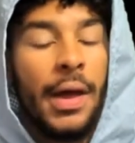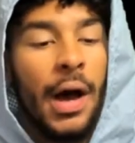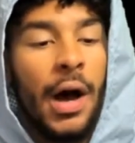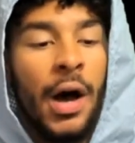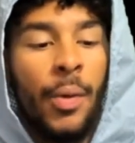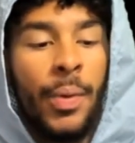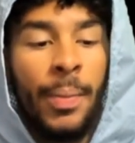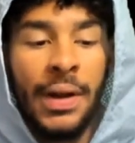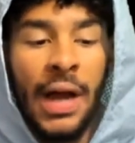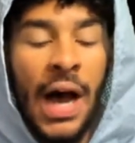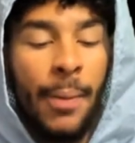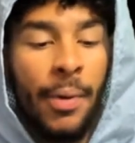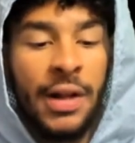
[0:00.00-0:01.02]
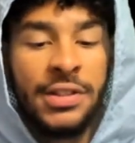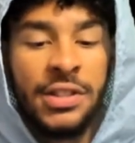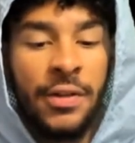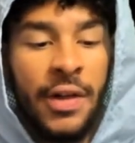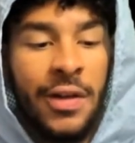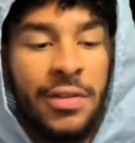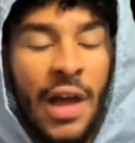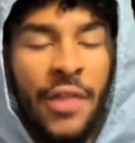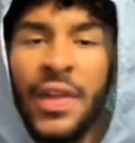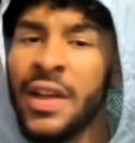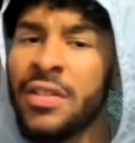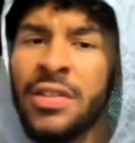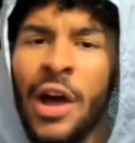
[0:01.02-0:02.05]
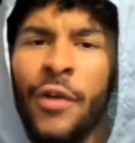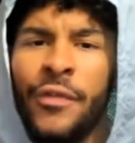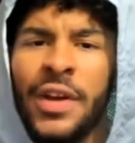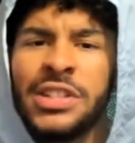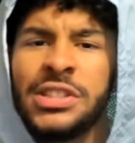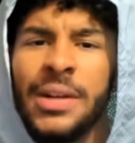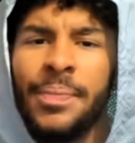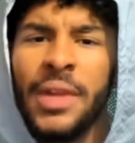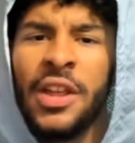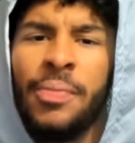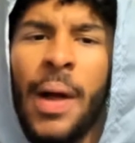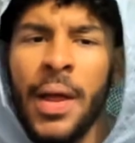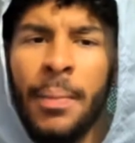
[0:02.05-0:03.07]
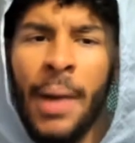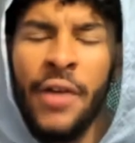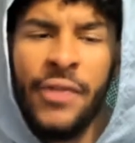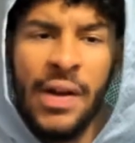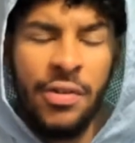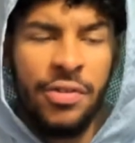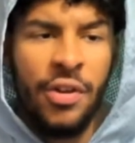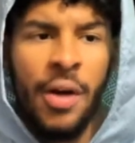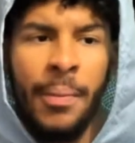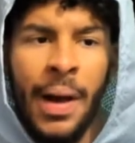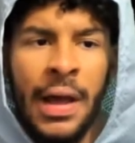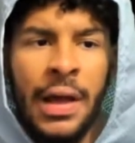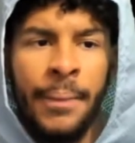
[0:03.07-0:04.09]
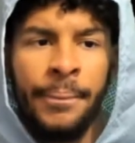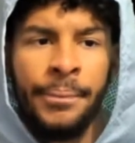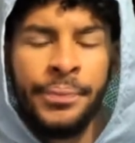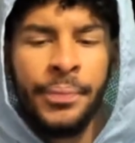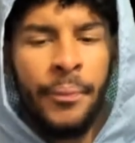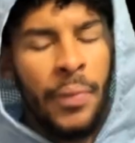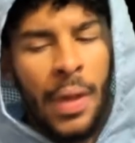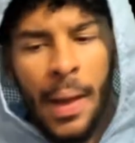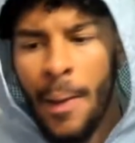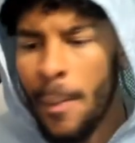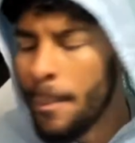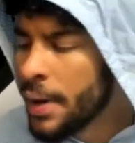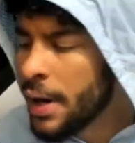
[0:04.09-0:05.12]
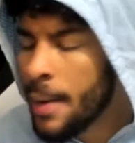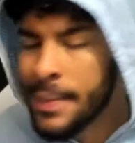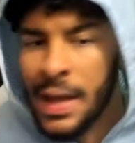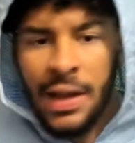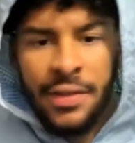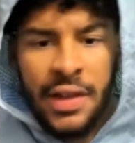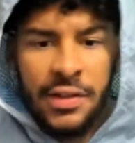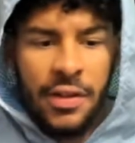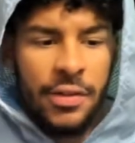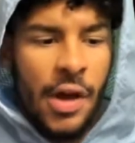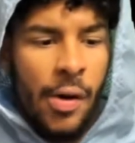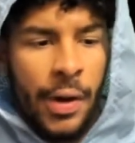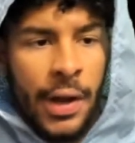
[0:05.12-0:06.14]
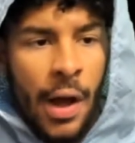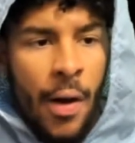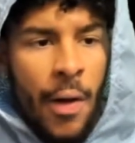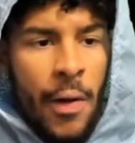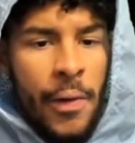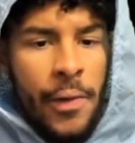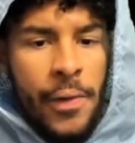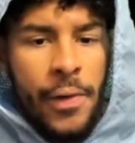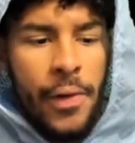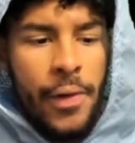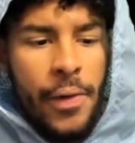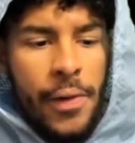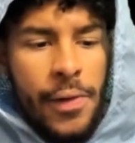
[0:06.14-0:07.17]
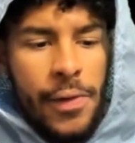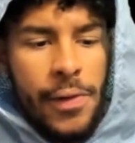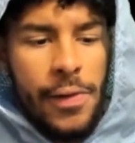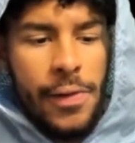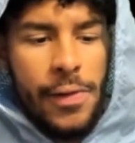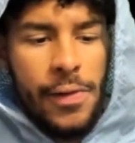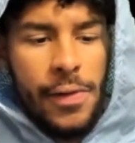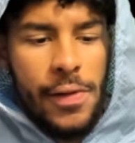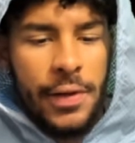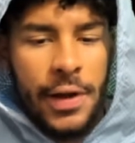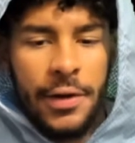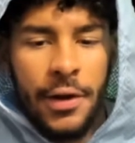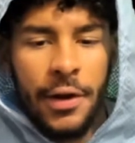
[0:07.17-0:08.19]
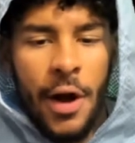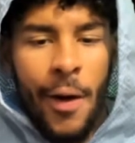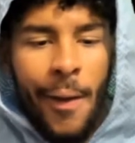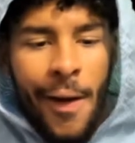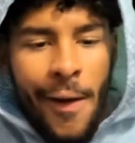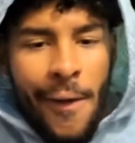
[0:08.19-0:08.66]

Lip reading: we're about to hop right into this. I think Selfish is probably my favorite song by him. But yeah, let's get this going, yo. Let's get it going.